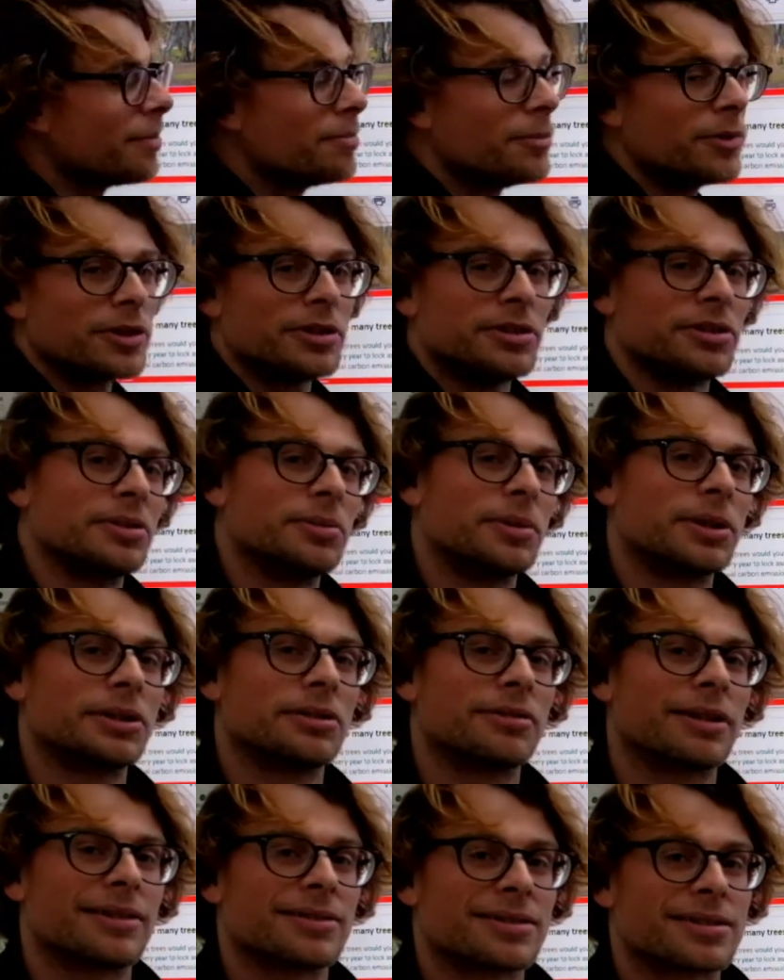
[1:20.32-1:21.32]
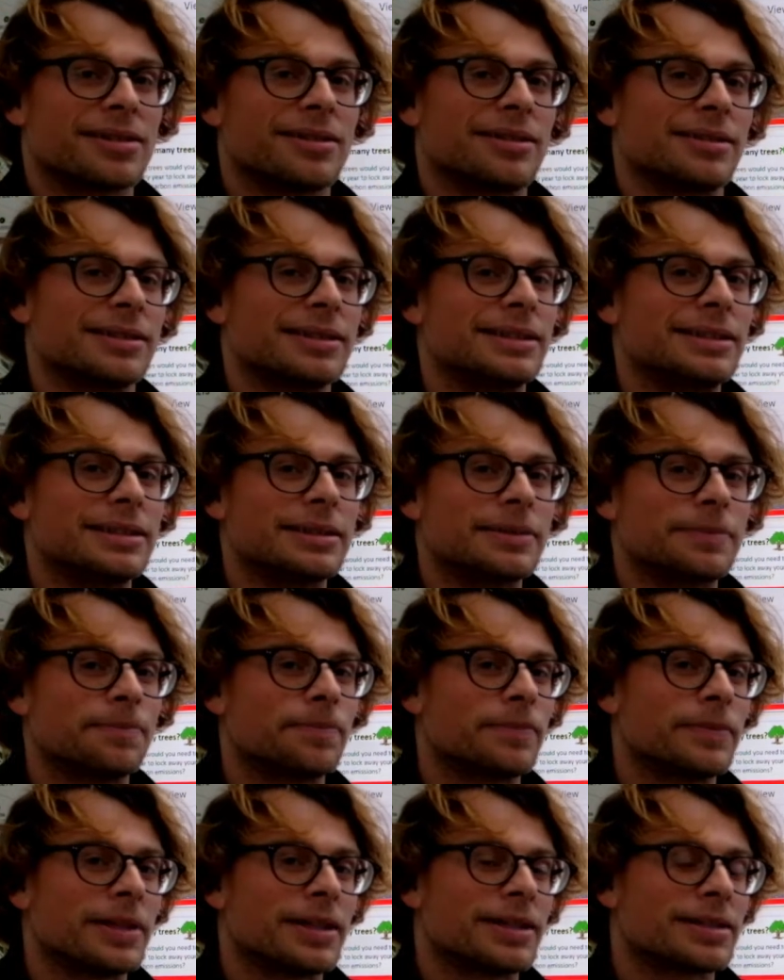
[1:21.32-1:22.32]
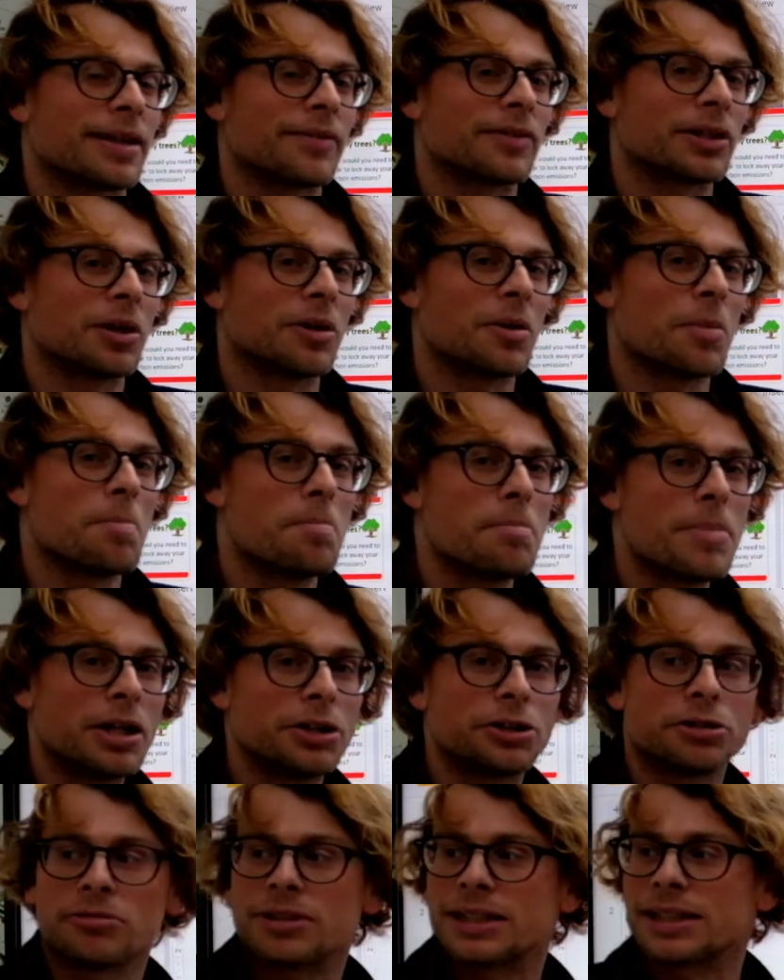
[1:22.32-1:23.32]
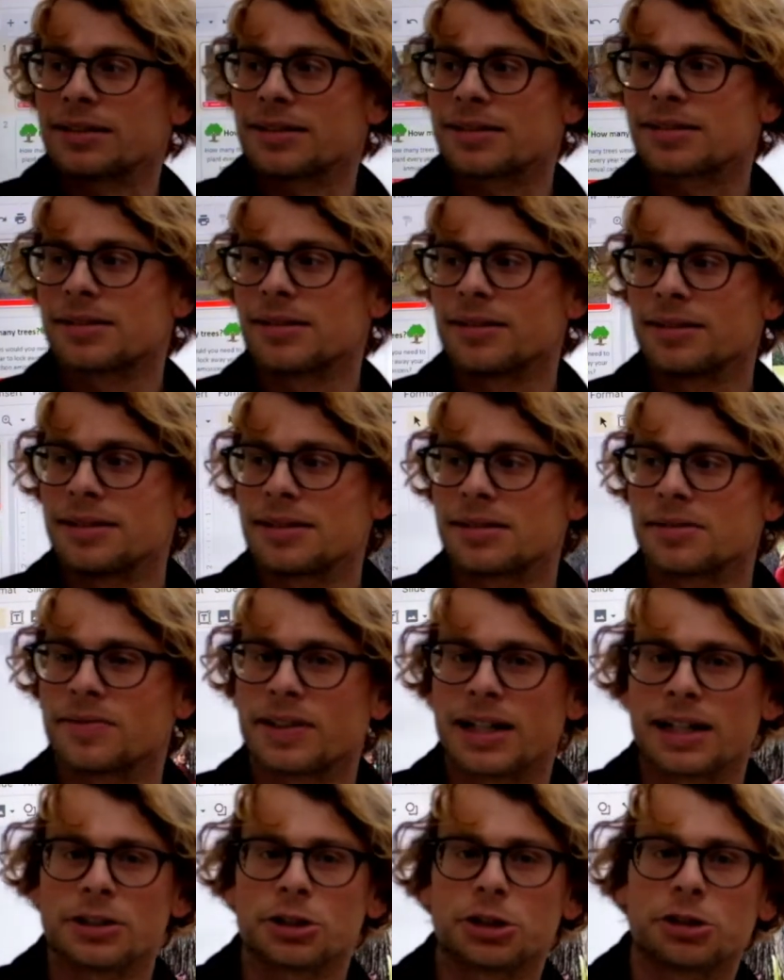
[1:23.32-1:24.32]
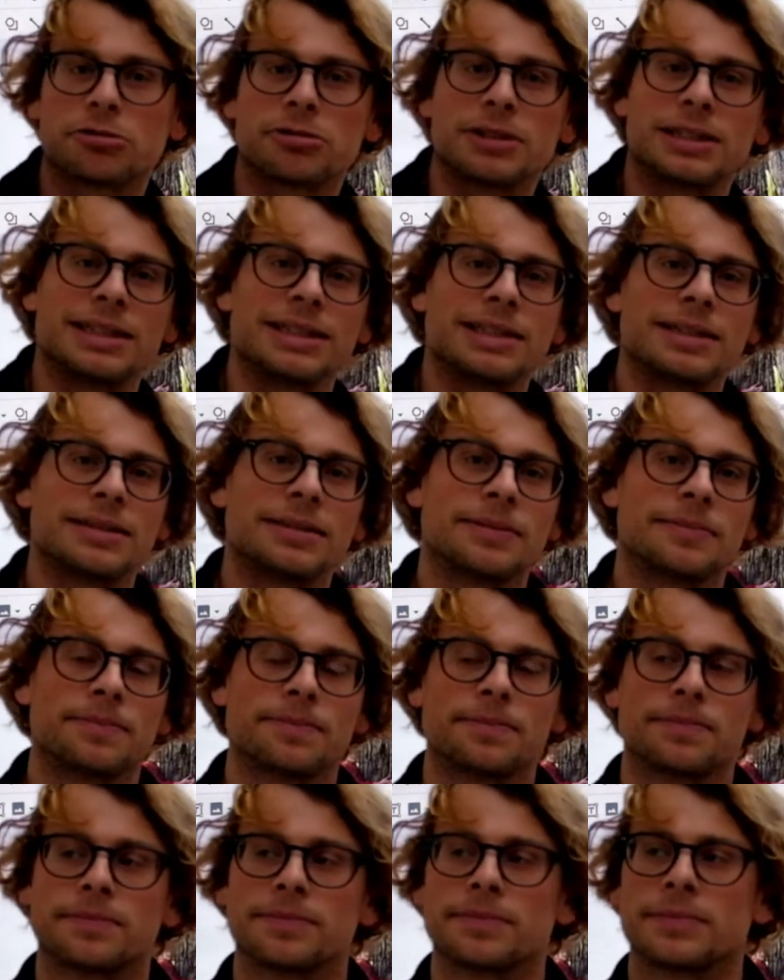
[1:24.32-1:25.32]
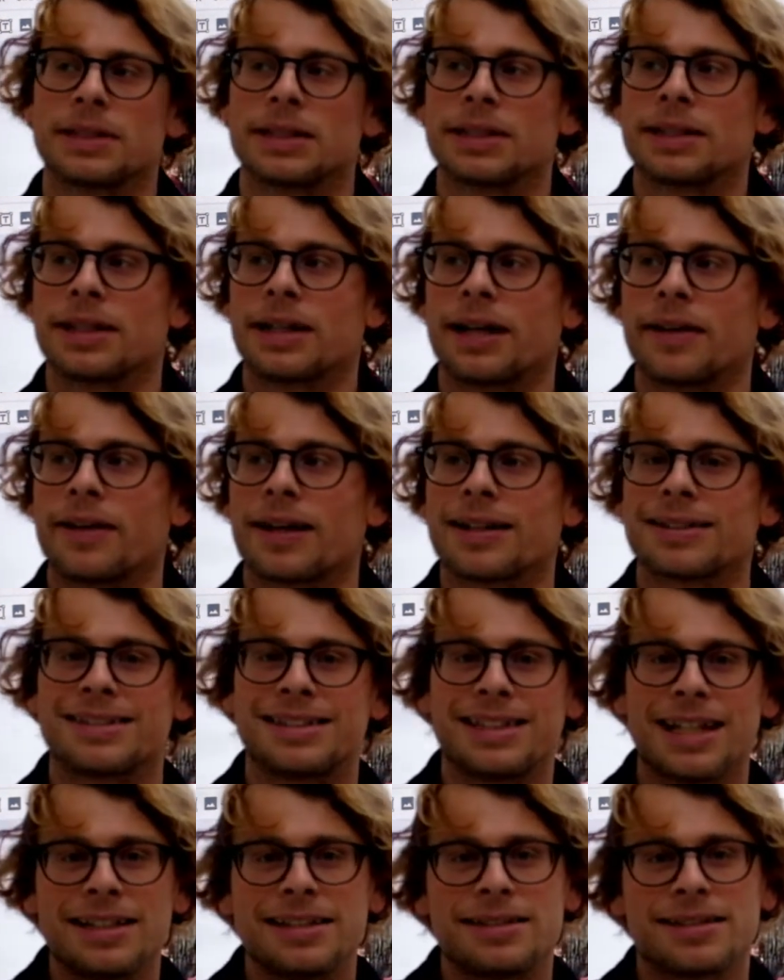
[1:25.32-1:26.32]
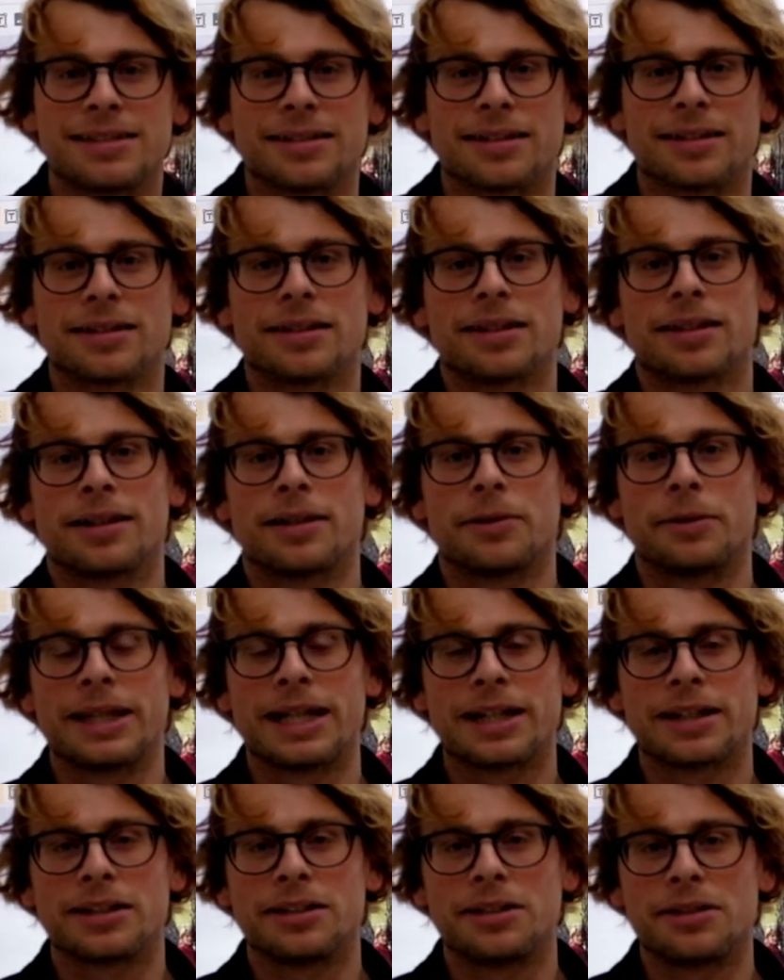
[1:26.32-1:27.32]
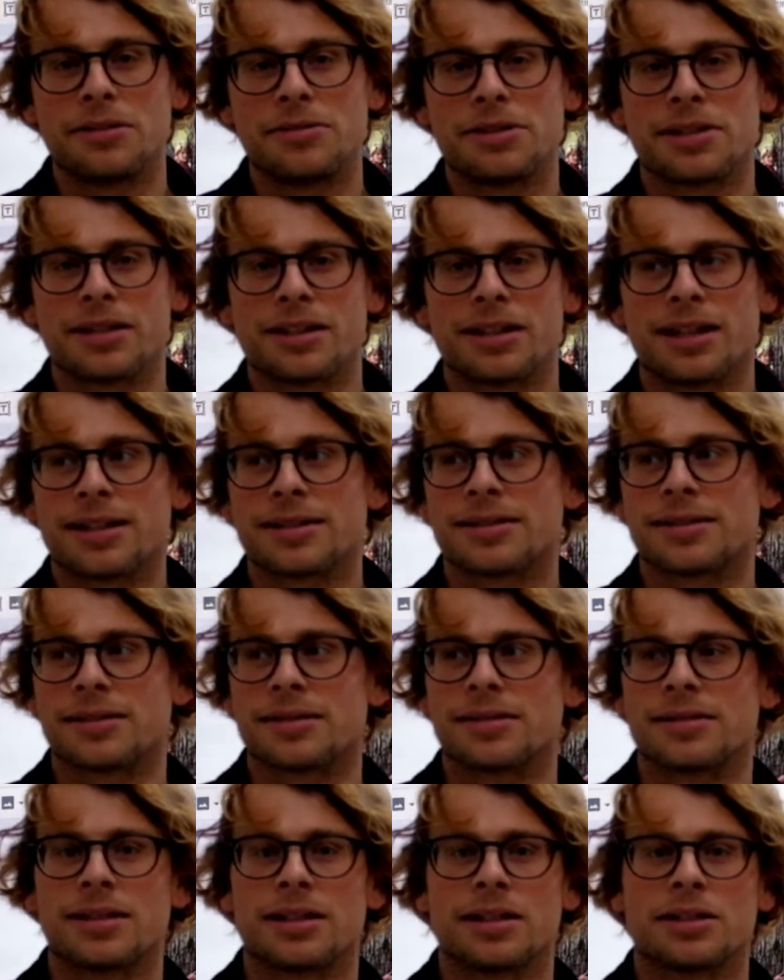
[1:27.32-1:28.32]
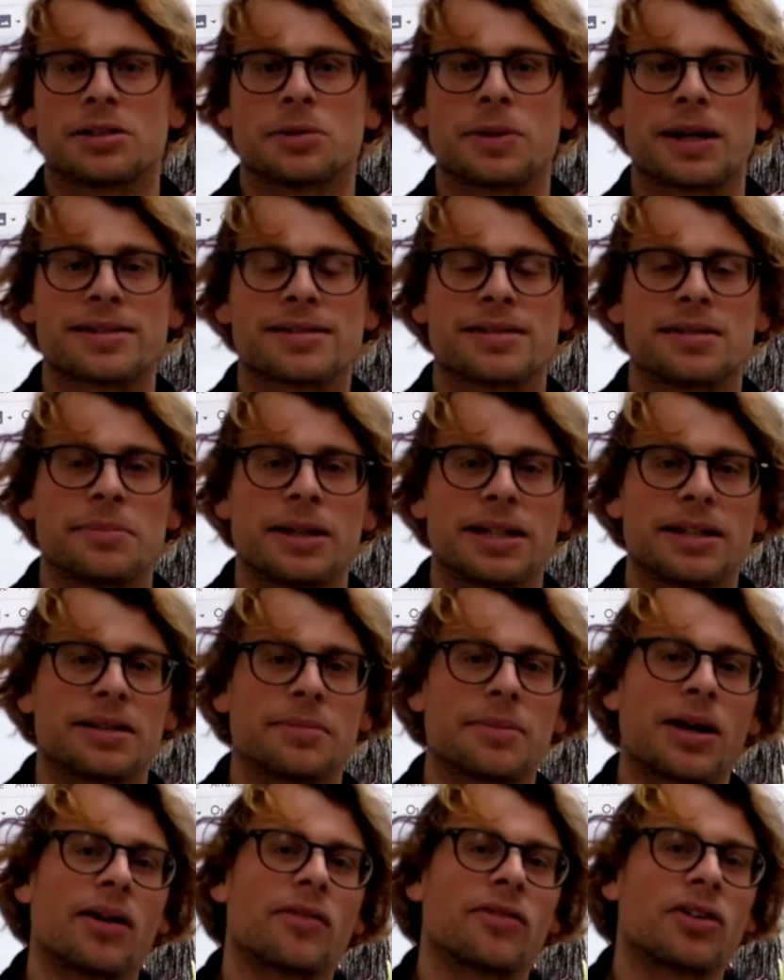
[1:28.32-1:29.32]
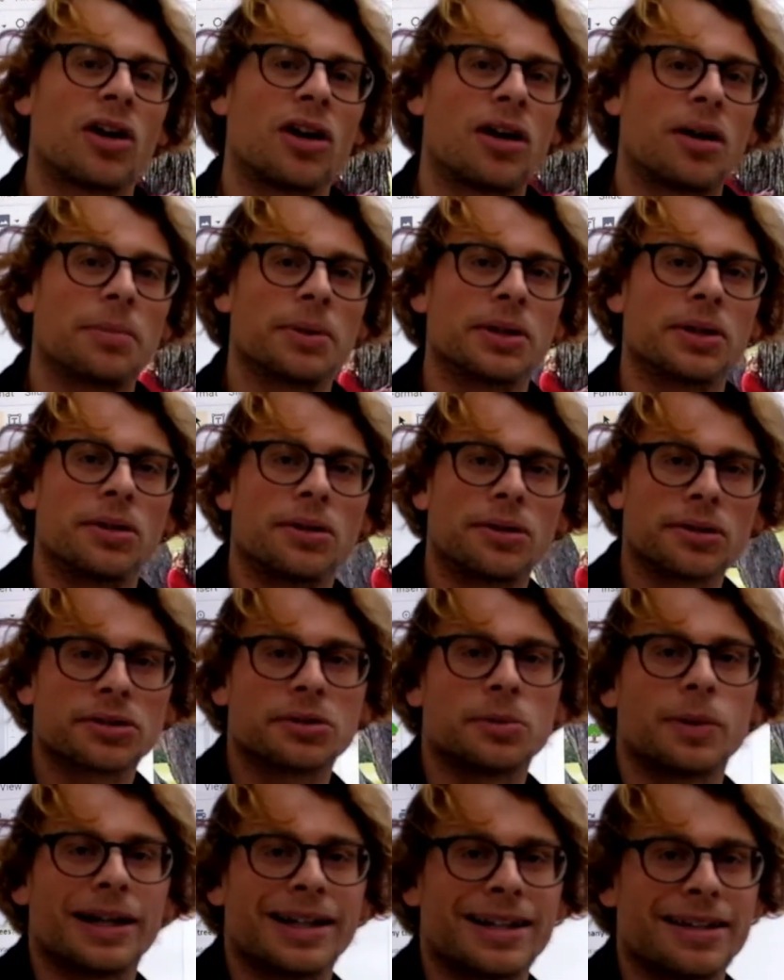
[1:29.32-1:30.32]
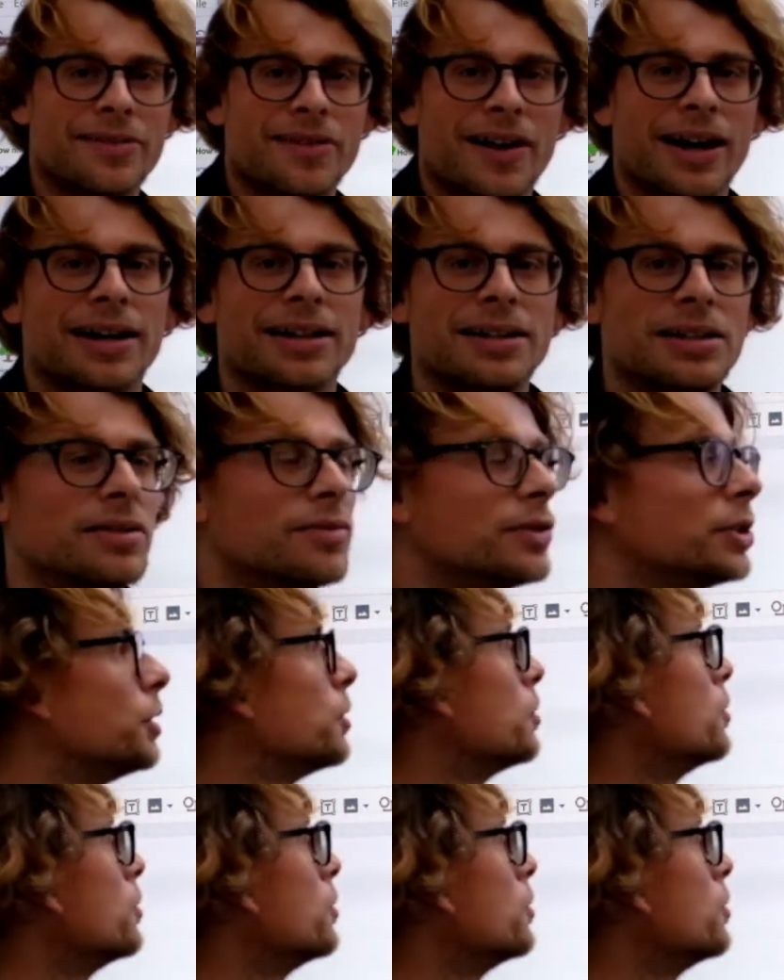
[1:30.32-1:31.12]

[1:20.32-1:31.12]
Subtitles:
want to do while you're outside is have a go at measuring the size of that tree. And that data we're then going to use in the lesson to estimate the amount of carbon locked away in that individual